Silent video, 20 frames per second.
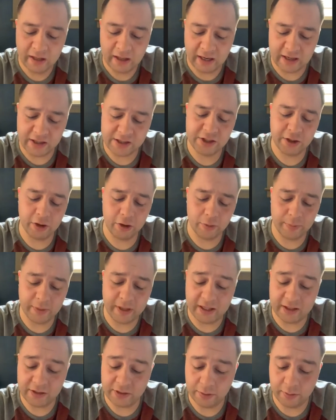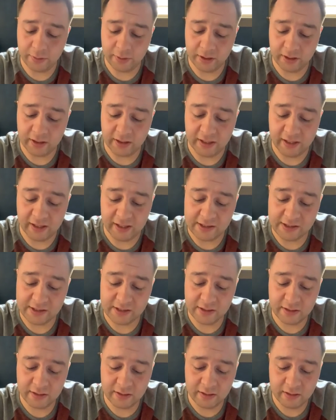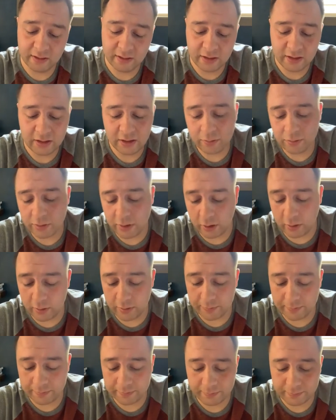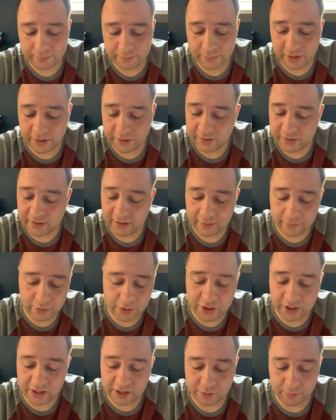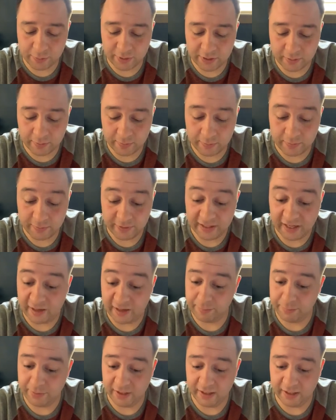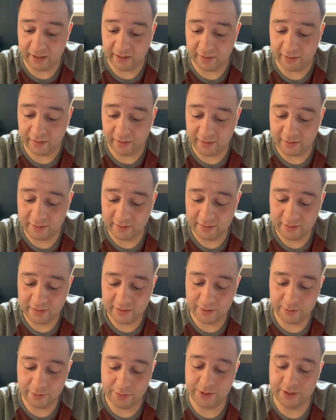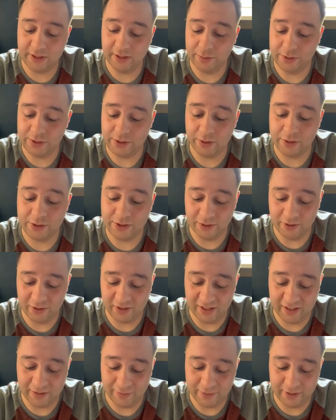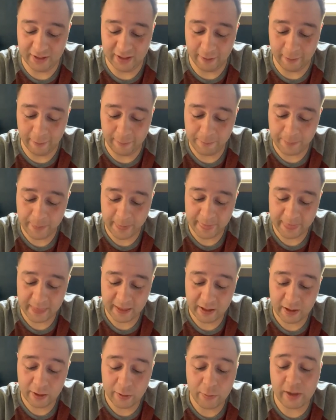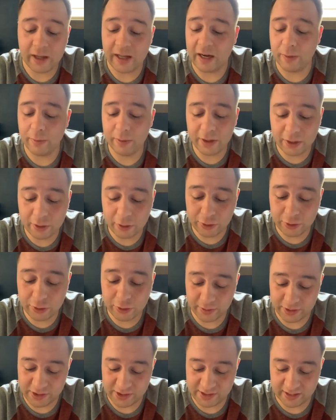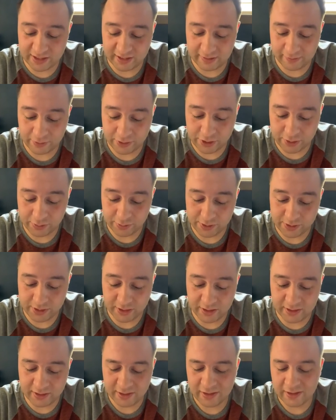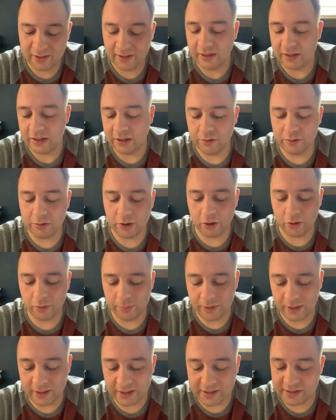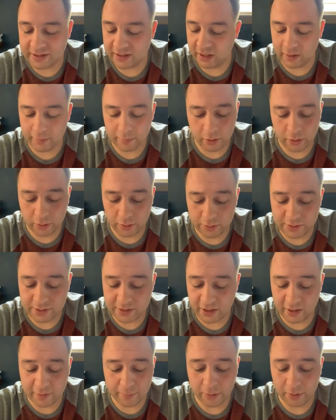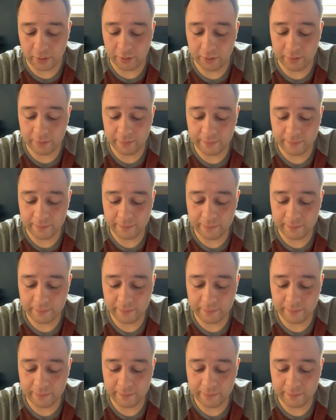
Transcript: "How's the old man doing?" he asked. "You know him. Nothing ever changes with him. That bad, huh?" It was her turn to laugh now. "Well, how are you doing?" she said after she was done. "You know me, same old, same old.